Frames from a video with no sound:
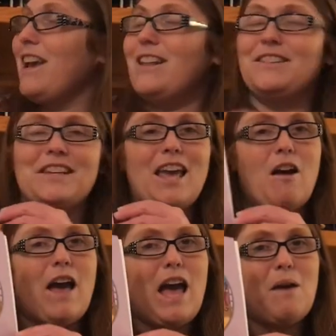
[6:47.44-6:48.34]
Look
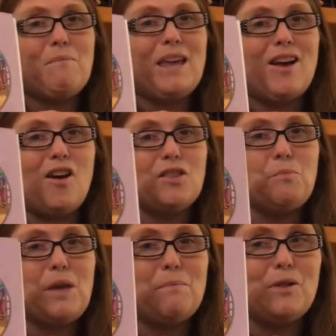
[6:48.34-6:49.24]
how happy all the
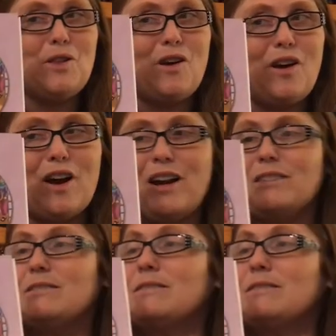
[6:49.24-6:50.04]
people are.